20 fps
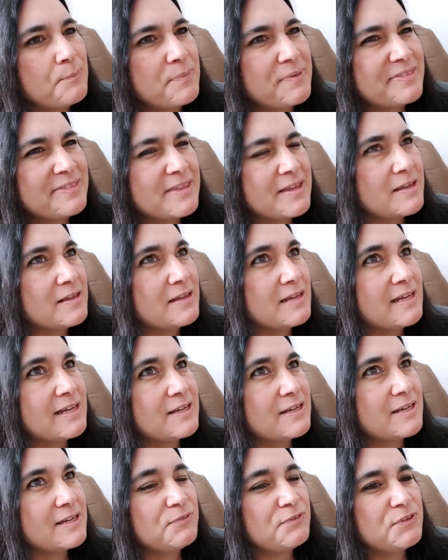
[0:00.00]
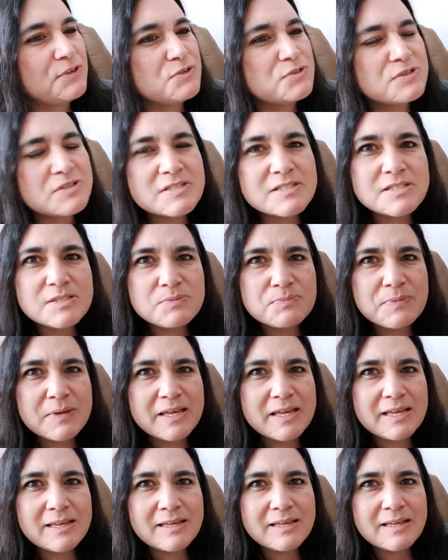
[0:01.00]
But it confuses
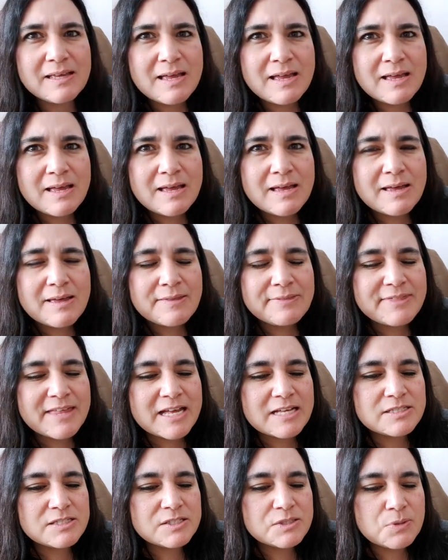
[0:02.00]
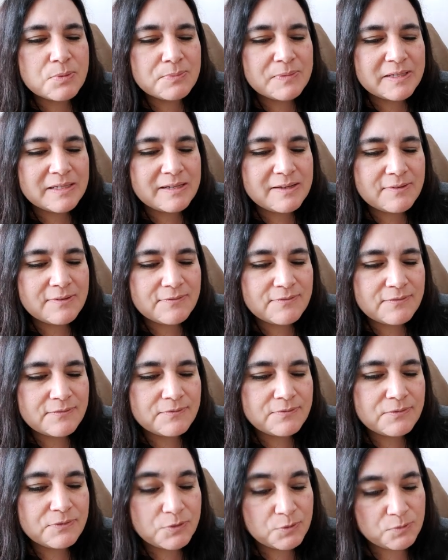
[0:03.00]
me that so many
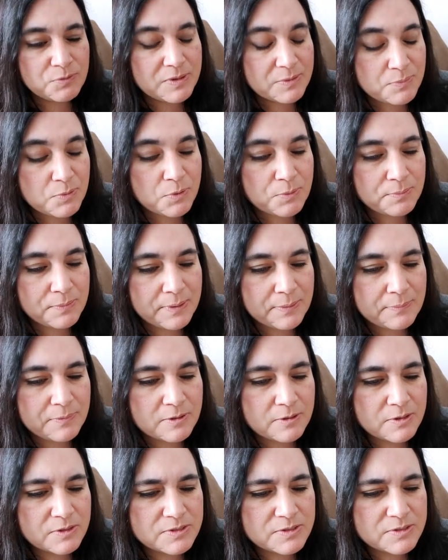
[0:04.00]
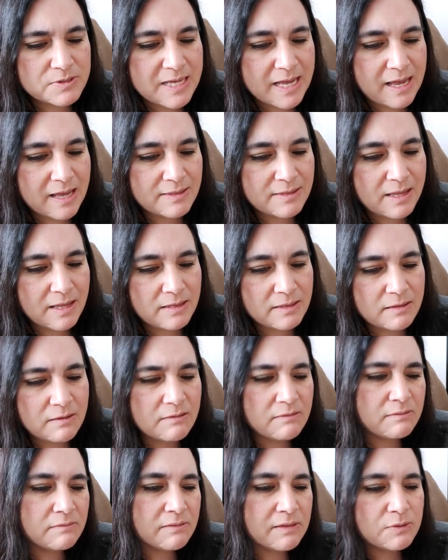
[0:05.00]
of the reborn people are saying that
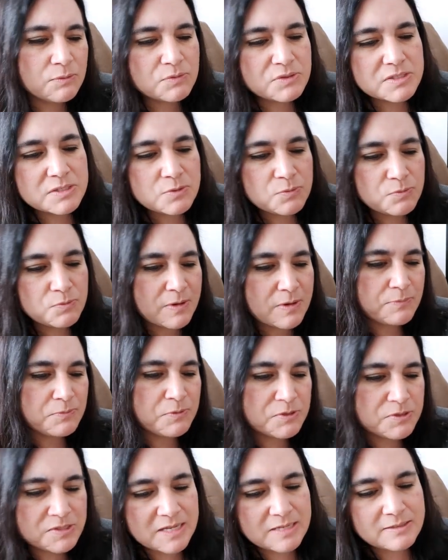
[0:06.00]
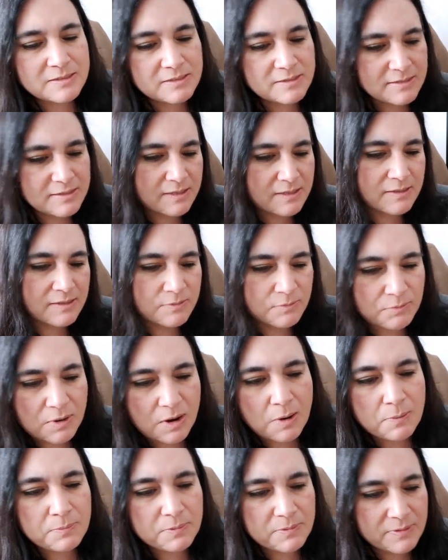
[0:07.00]
oh it wasn't represented
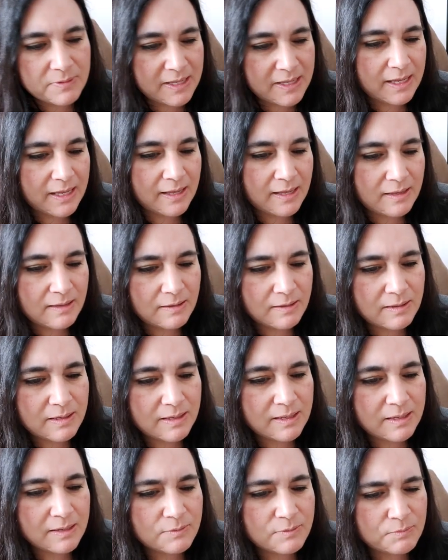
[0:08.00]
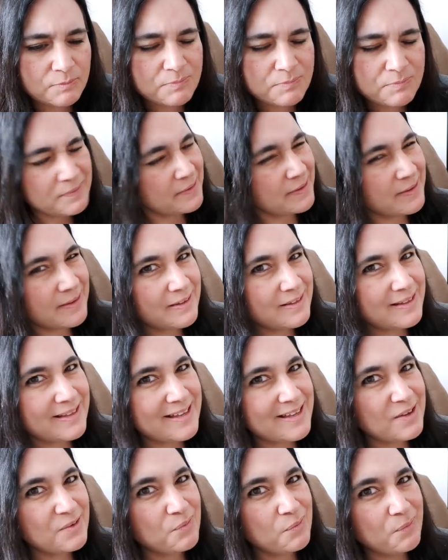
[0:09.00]
properly it
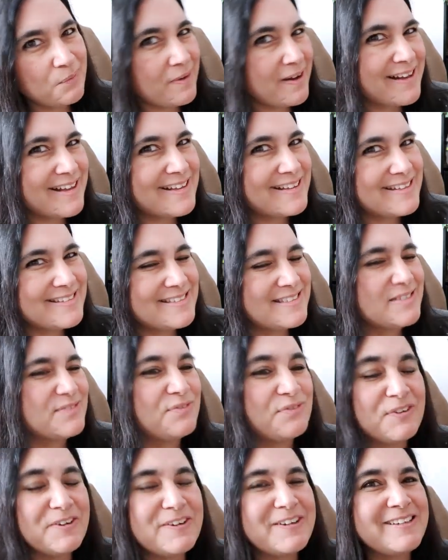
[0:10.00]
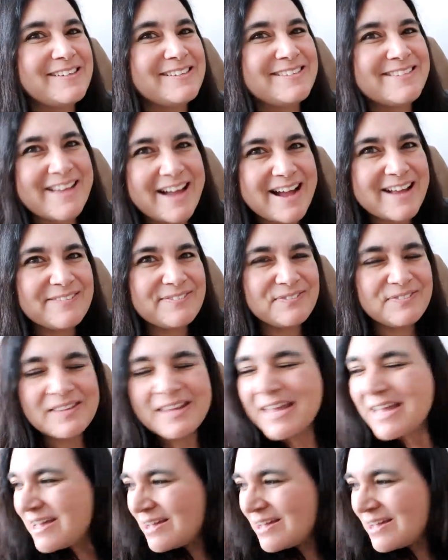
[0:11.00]
it was for a nine